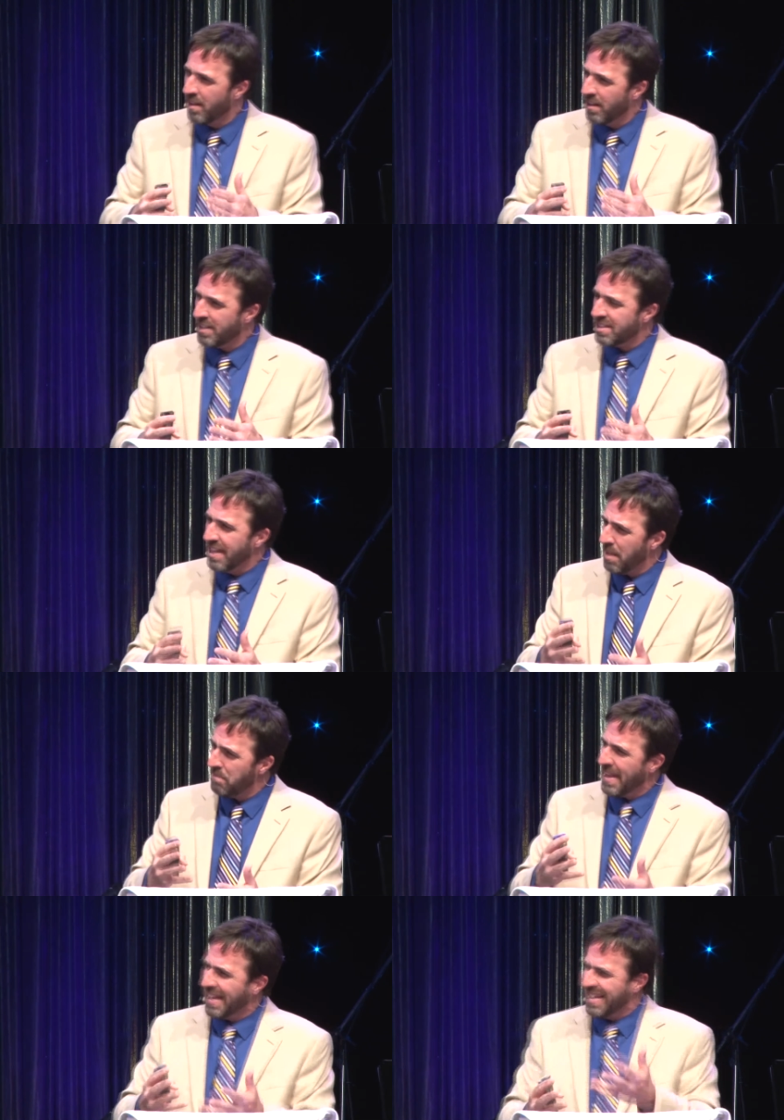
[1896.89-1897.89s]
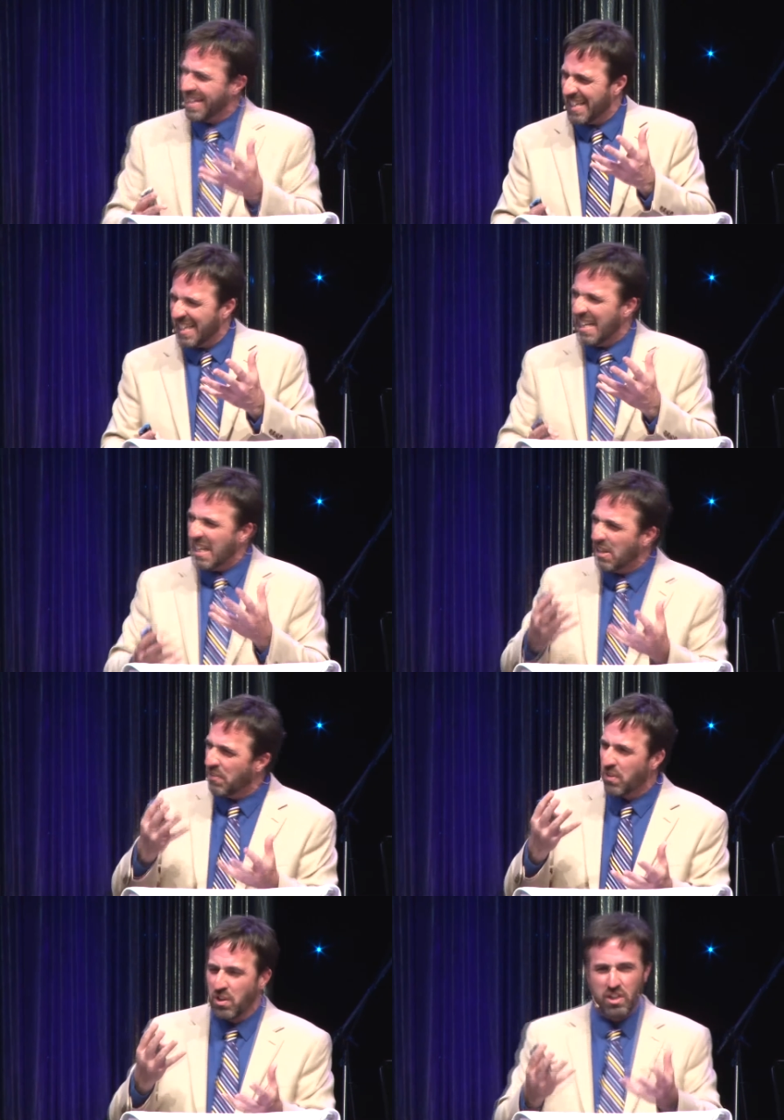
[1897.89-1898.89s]
let's not make
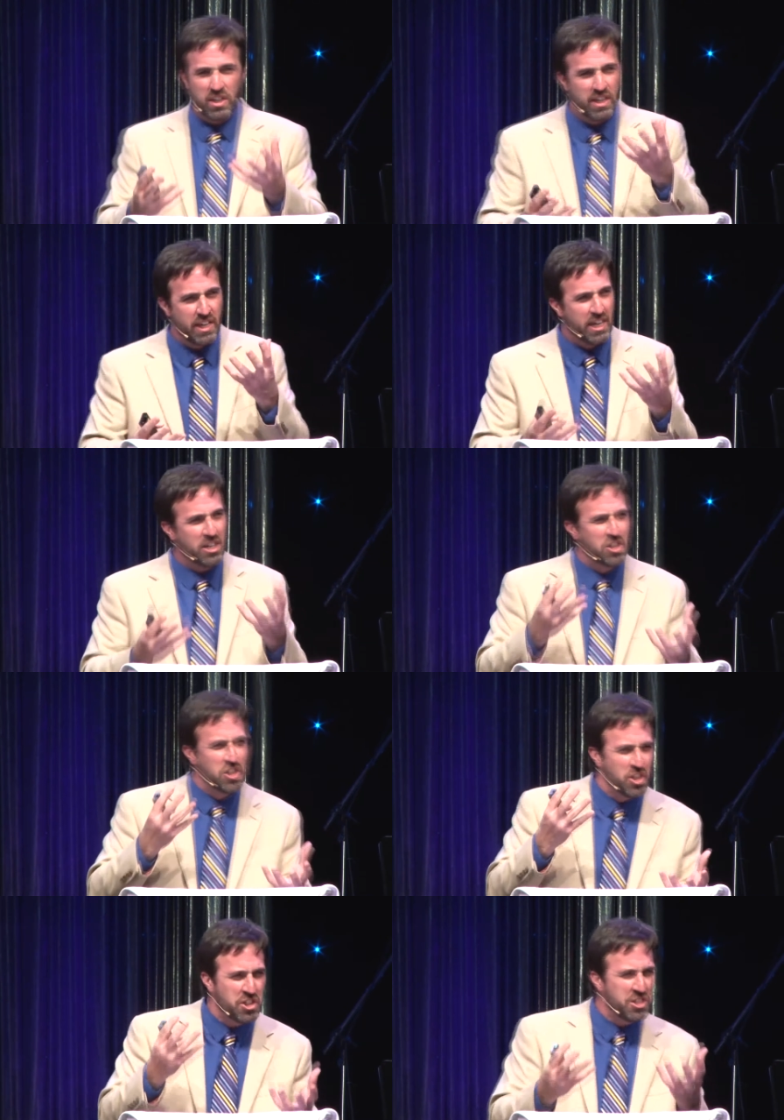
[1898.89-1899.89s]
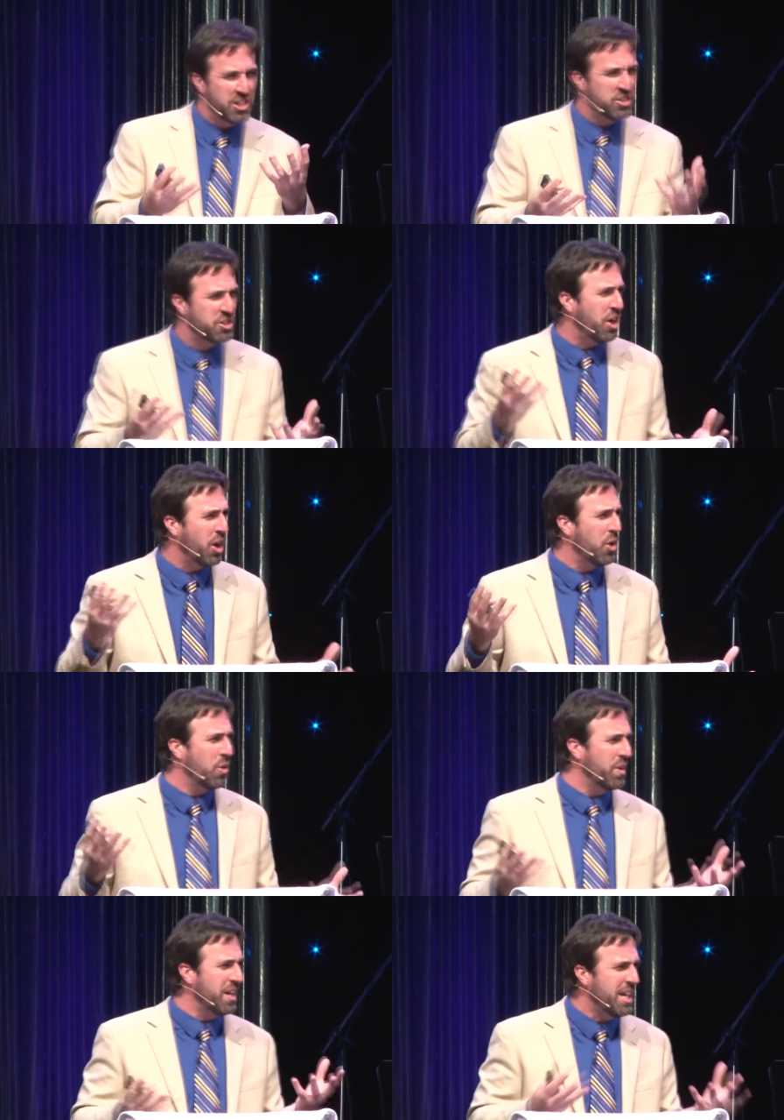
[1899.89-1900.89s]
evil and goodness
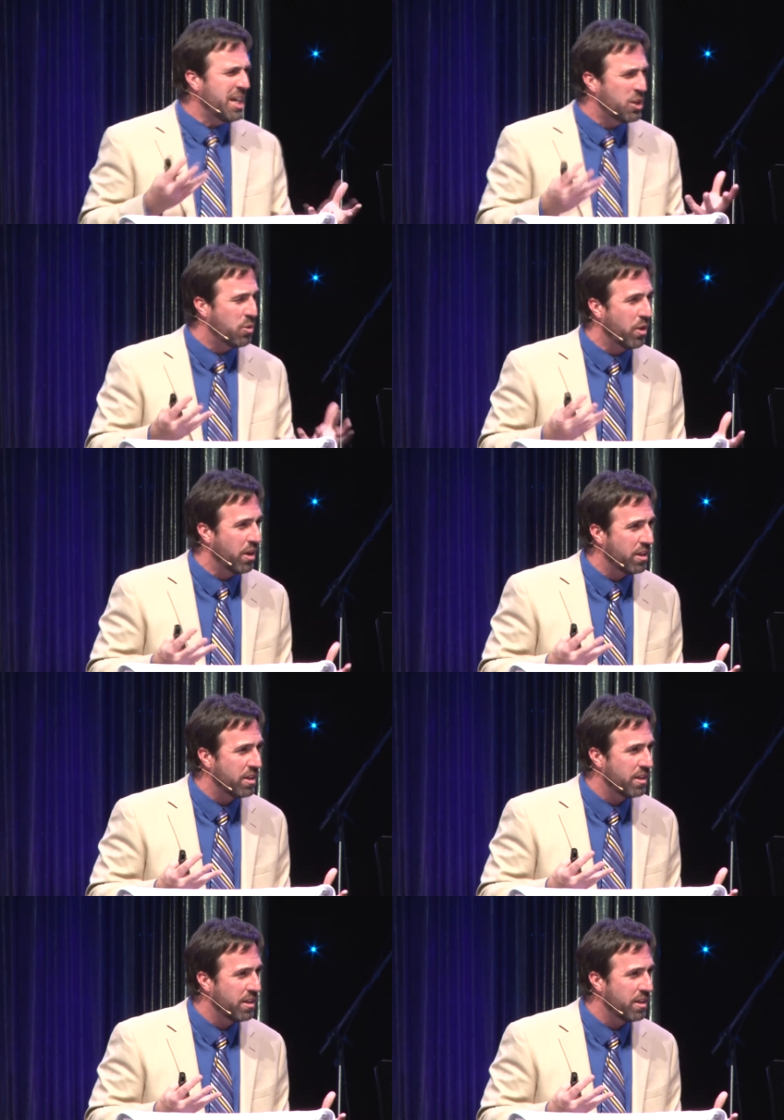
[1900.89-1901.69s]
co equal.